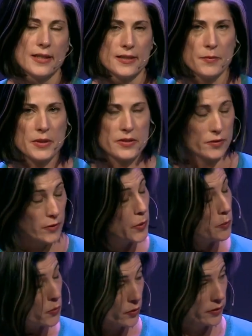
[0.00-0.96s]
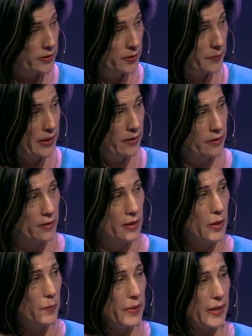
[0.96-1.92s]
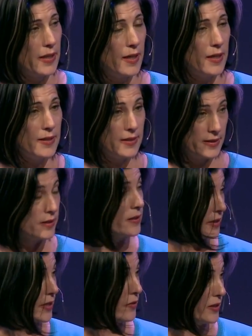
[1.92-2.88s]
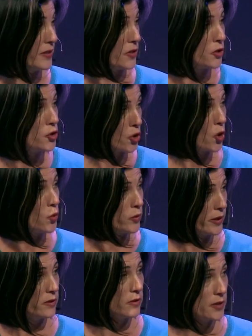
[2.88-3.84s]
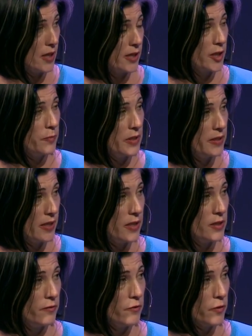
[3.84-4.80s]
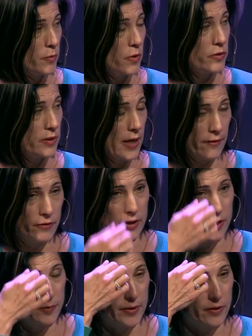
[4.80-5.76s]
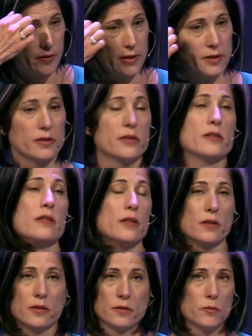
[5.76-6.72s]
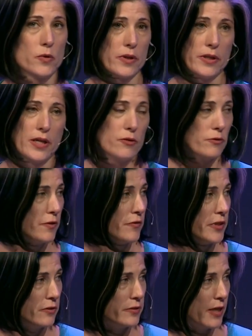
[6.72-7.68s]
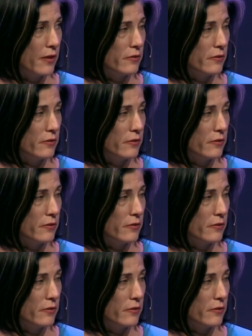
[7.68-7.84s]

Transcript: That's something that's important to me because there is so little documentation for most African Americans more than 150 years